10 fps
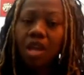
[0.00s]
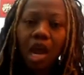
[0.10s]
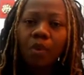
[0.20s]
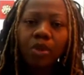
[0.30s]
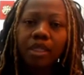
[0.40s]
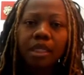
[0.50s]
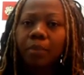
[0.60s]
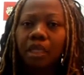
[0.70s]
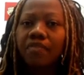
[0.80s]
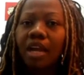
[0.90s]
I really didn't
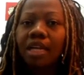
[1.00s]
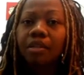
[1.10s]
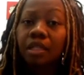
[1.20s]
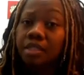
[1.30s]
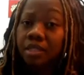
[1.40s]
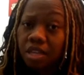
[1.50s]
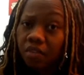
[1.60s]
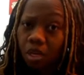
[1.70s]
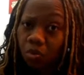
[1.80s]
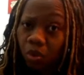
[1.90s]
believe I could conceive
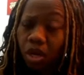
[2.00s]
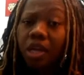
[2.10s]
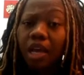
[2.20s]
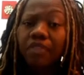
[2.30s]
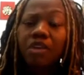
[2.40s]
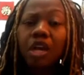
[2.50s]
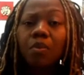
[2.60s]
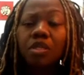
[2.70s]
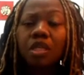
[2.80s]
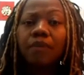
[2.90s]
anymore. I thought I
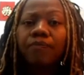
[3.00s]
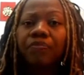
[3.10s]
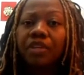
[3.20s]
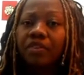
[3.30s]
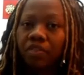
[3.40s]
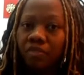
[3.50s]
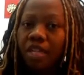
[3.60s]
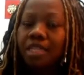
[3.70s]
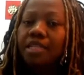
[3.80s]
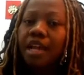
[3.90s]
was, if I
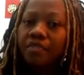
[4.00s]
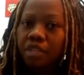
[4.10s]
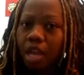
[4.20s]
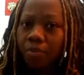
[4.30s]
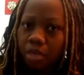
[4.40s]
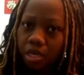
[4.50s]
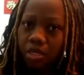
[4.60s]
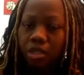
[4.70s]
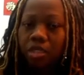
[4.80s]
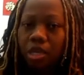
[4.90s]
didn't have the diabetes
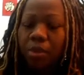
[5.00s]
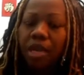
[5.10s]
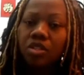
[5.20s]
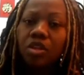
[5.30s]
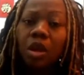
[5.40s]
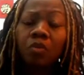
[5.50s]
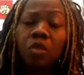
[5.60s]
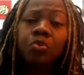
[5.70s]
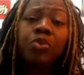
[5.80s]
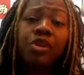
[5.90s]
or the stomach cancer, I was
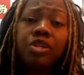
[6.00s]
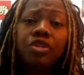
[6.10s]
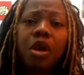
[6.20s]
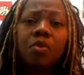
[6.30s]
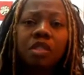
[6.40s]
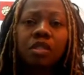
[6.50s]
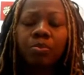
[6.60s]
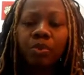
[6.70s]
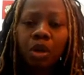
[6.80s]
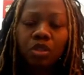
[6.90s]
pretty sure I was
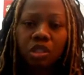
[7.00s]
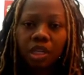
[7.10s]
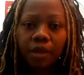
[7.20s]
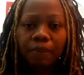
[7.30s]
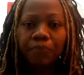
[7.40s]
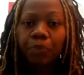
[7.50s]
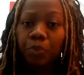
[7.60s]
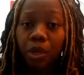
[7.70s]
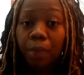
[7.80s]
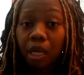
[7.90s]
approaching
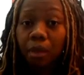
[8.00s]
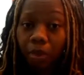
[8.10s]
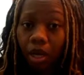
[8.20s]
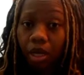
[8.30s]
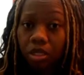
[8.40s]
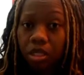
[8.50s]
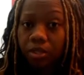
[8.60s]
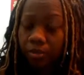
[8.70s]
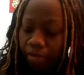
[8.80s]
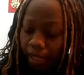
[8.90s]
premenopause.
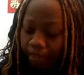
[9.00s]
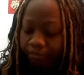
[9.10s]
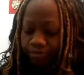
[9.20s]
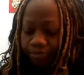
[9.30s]
But,